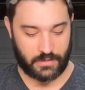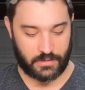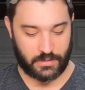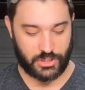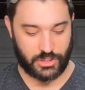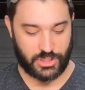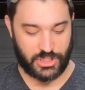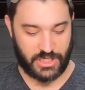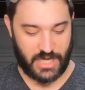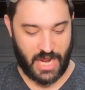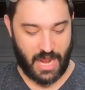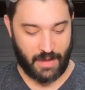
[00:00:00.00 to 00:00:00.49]

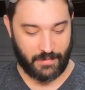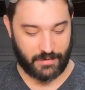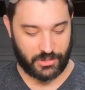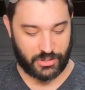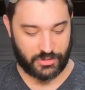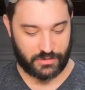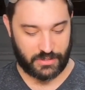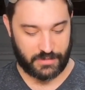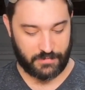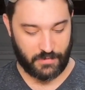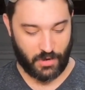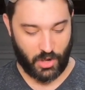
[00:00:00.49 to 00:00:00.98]

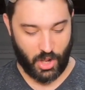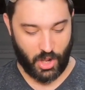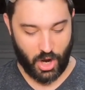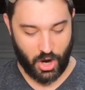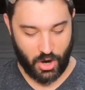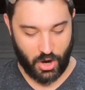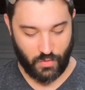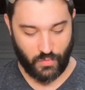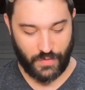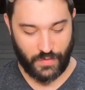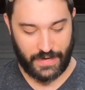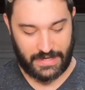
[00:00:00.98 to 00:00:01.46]
Geometry will
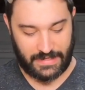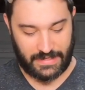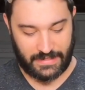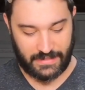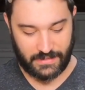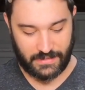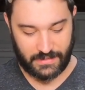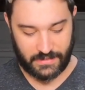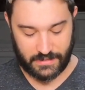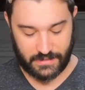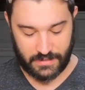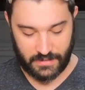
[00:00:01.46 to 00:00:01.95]

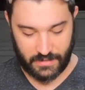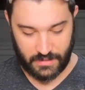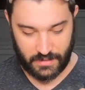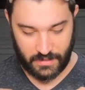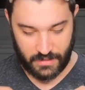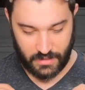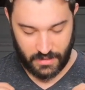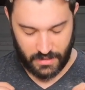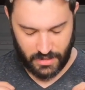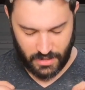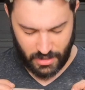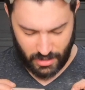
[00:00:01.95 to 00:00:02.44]
always
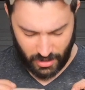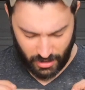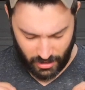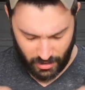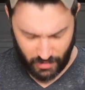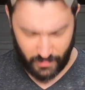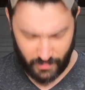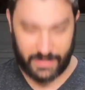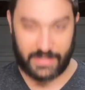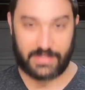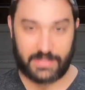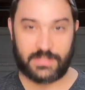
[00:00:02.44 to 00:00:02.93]

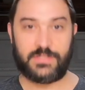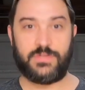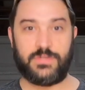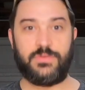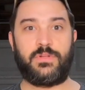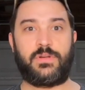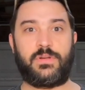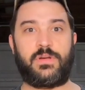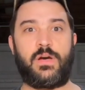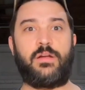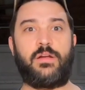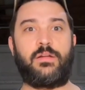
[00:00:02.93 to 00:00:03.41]
do
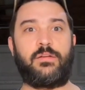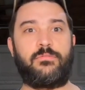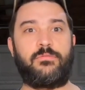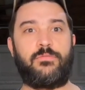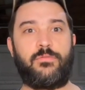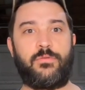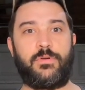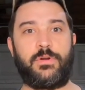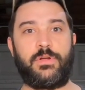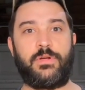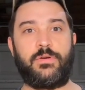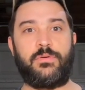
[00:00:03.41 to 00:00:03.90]
the cutting
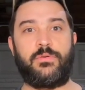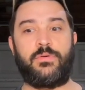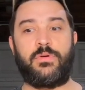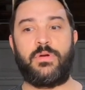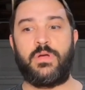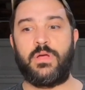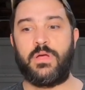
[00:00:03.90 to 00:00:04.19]
for you.